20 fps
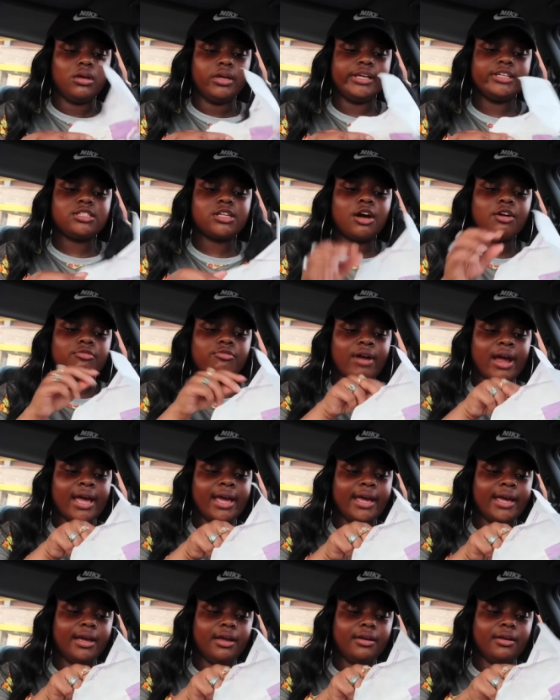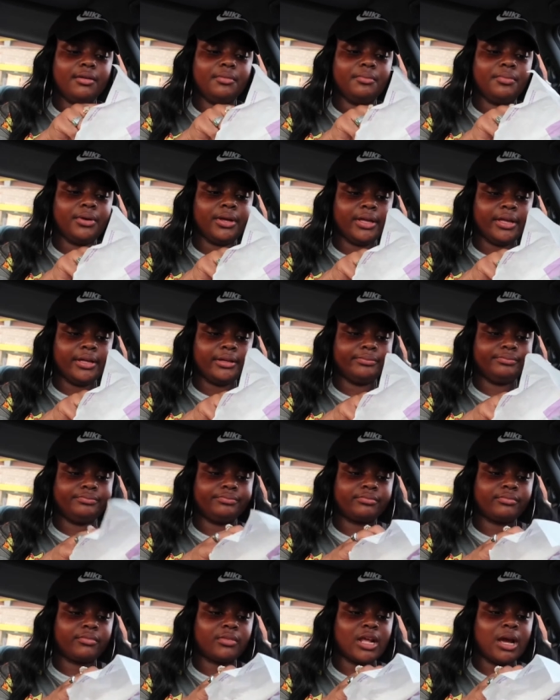It's all right, but
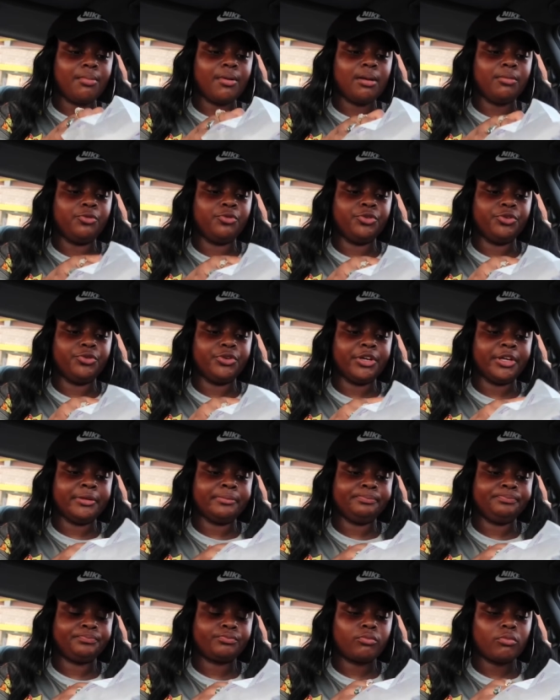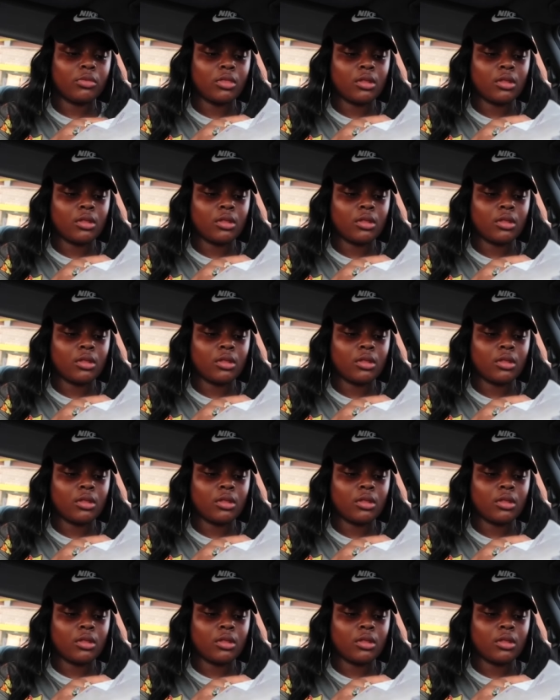I probably won't do it again.